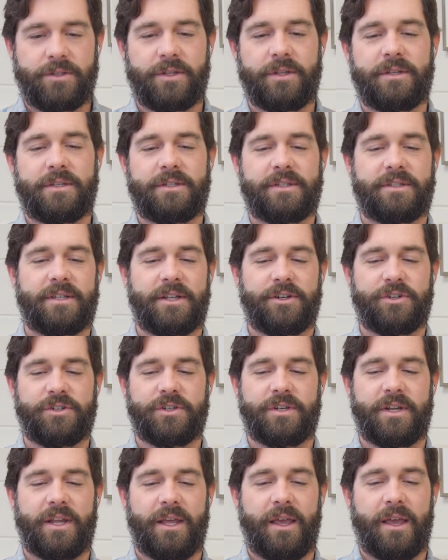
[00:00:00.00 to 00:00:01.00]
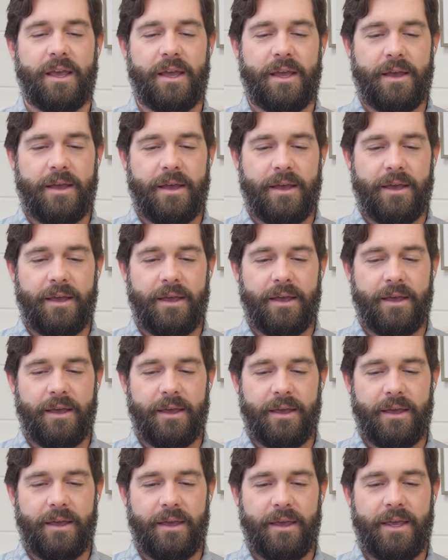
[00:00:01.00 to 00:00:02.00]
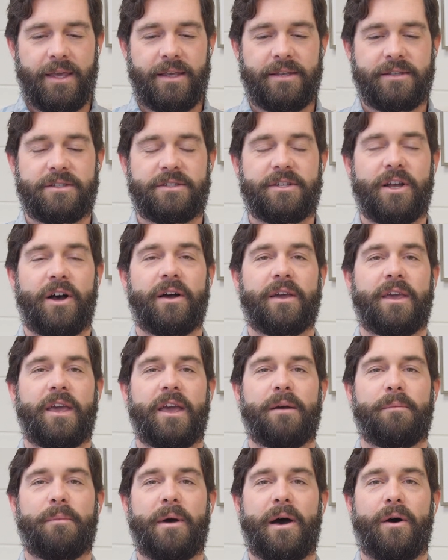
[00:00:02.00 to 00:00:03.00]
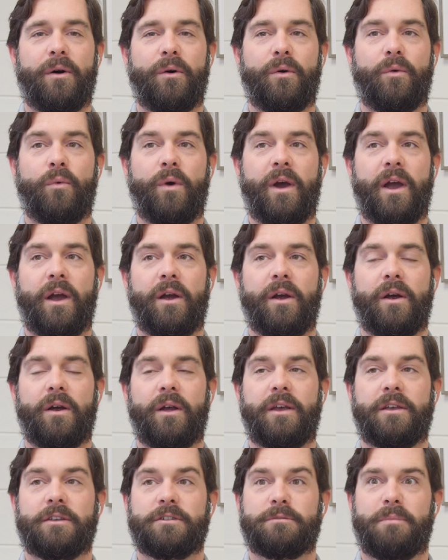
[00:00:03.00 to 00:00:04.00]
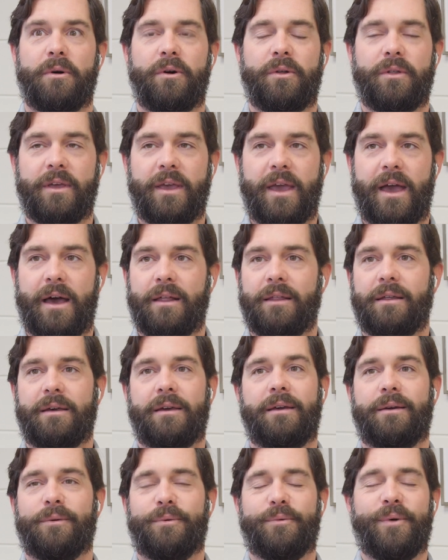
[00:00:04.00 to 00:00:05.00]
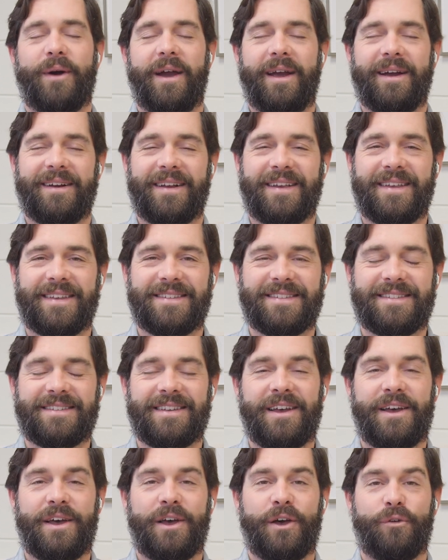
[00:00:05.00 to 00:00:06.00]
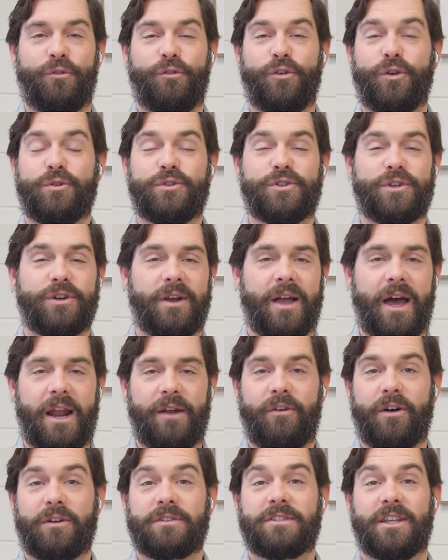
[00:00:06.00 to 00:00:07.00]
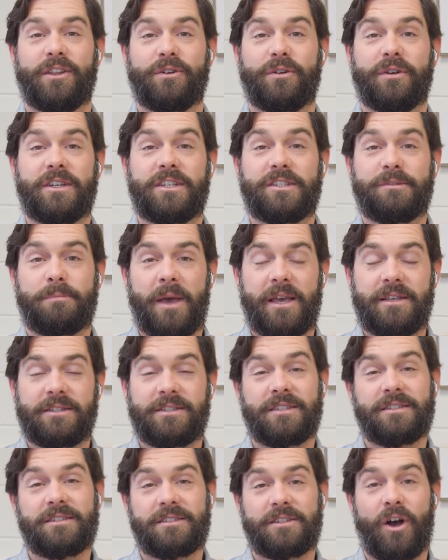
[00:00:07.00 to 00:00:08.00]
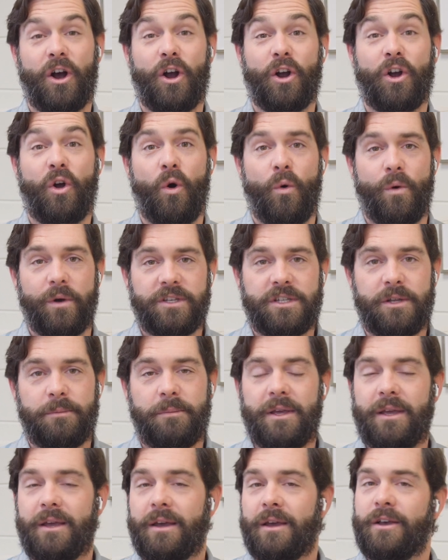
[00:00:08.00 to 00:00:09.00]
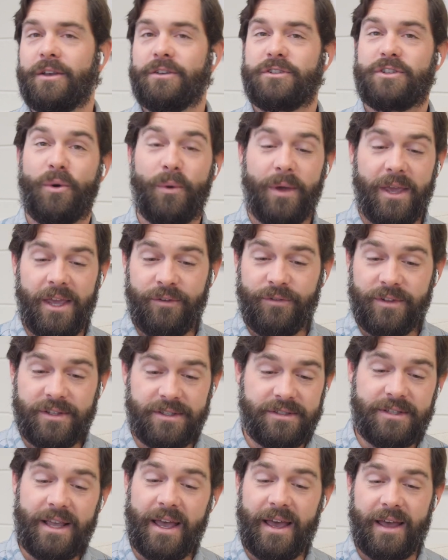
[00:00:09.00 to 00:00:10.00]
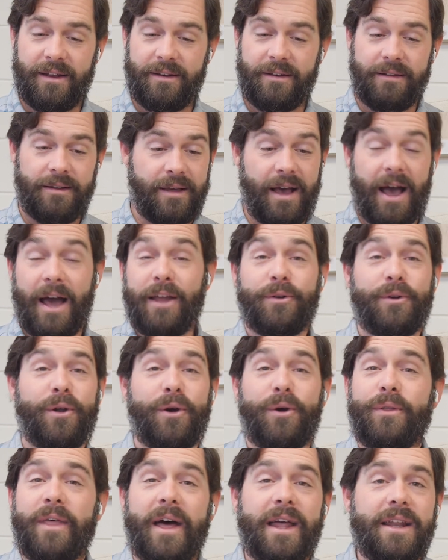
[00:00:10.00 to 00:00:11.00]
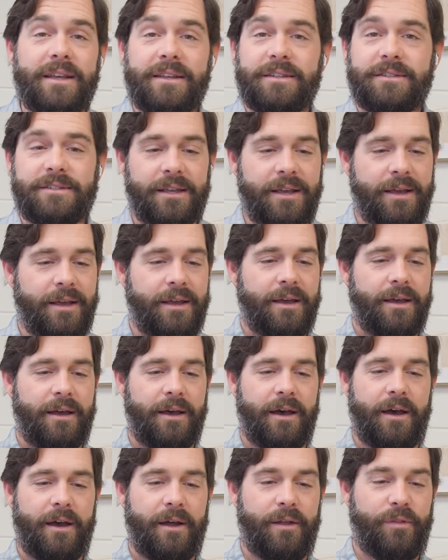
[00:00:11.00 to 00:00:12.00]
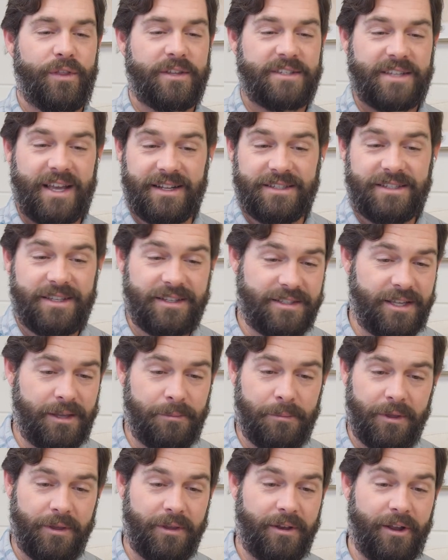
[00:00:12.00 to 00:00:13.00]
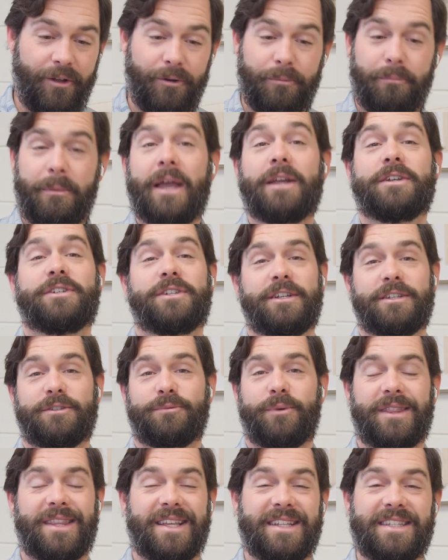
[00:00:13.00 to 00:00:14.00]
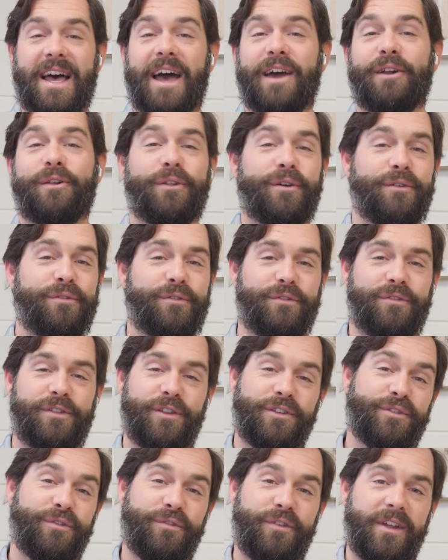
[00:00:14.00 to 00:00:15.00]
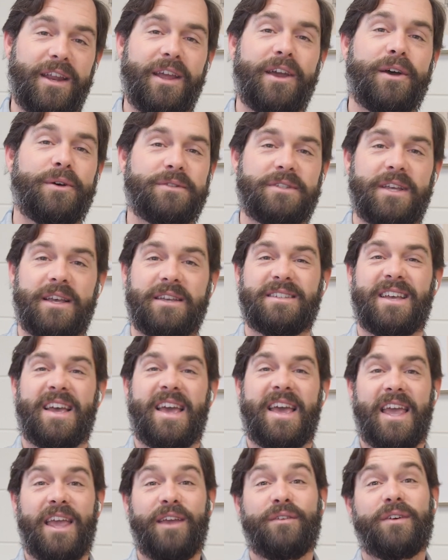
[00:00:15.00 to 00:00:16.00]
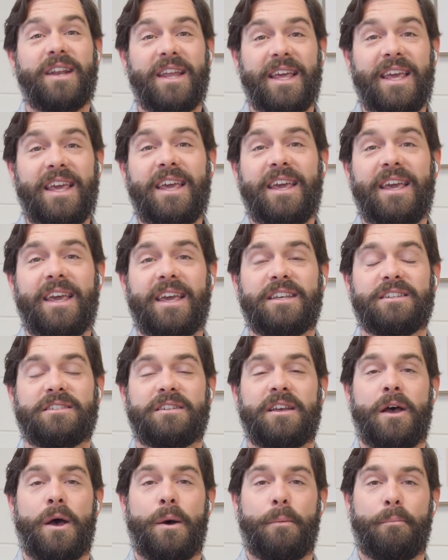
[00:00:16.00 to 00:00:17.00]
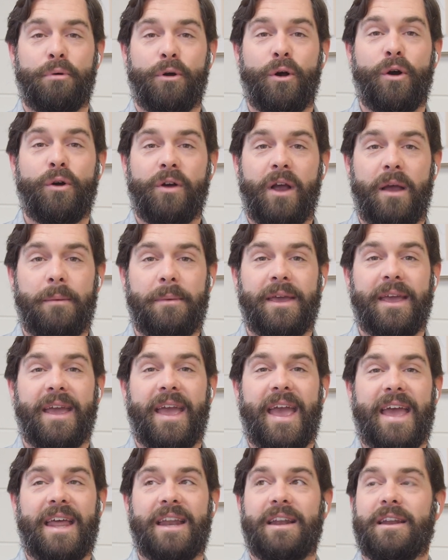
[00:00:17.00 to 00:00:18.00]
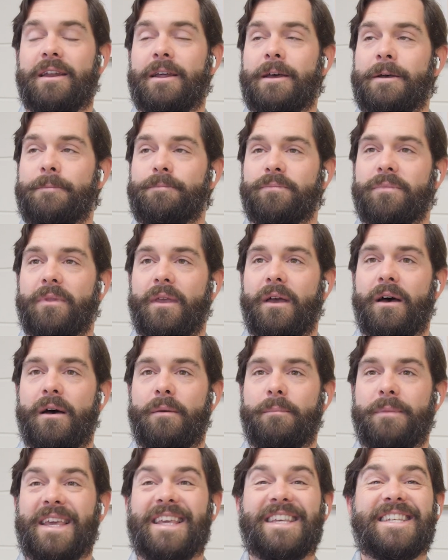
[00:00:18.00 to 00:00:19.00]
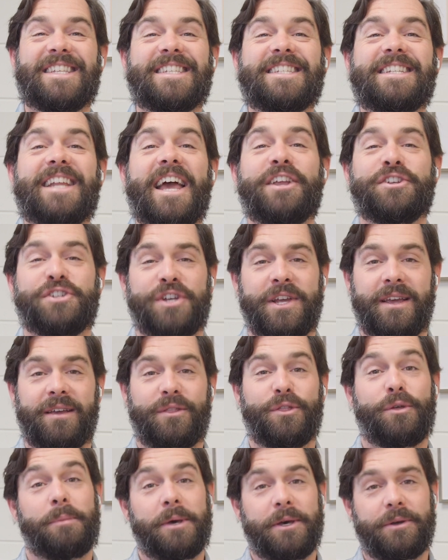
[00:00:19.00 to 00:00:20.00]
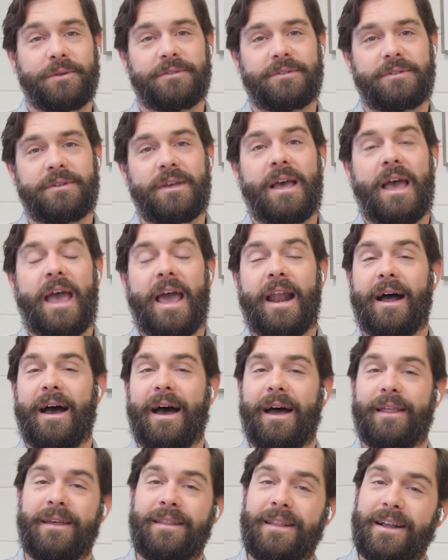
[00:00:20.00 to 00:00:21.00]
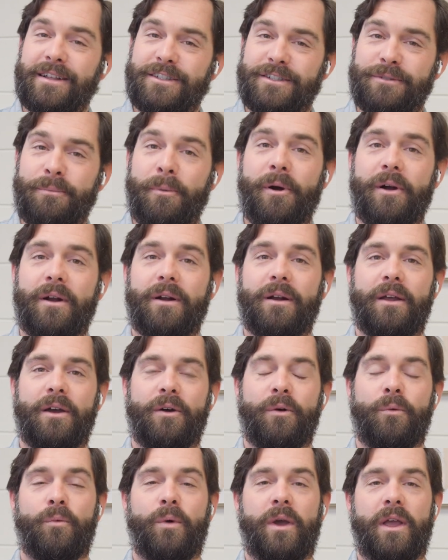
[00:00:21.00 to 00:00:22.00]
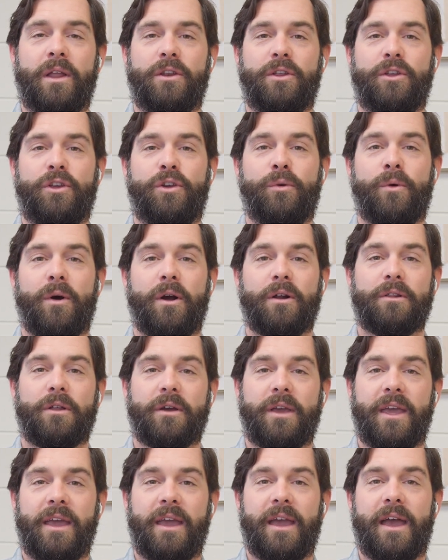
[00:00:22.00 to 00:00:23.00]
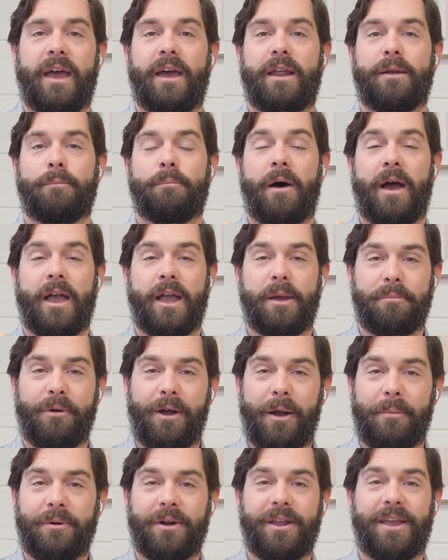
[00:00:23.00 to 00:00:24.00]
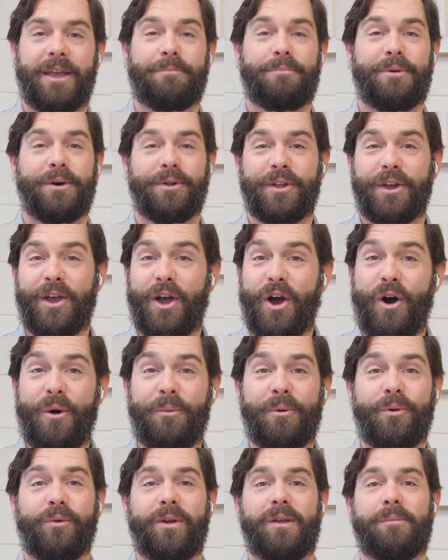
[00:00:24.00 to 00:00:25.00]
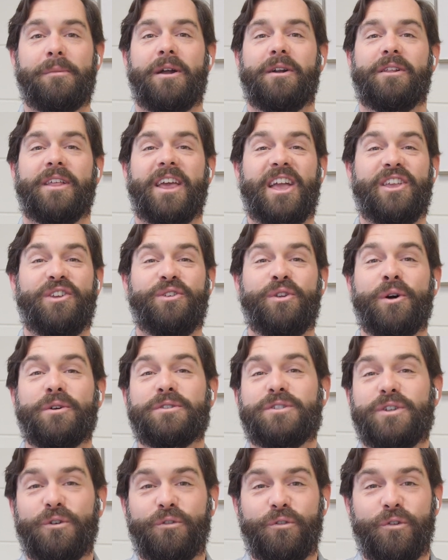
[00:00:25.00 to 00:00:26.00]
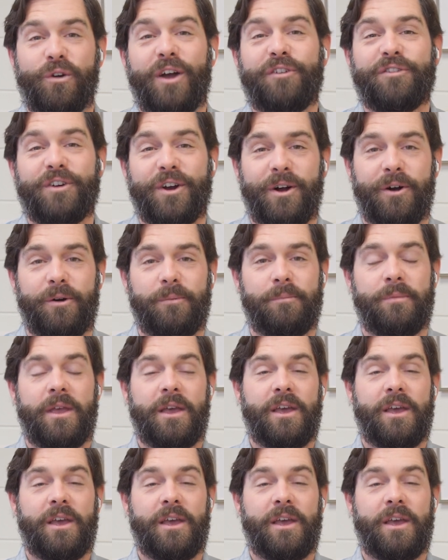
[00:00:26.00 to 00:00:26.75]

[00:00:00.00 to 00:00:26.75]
So this is interesting. He's talking about where his bowling alley, where his future kind of auxiliary spaces are going to be. So even Zedd, I don't know who that is, that's got a $16 million mansion is what the title of this video says. Even he is programming and he's staging the builds. And I think that's smart when you are looking at buying a property and building a home or remodeling and you know it's your forever home.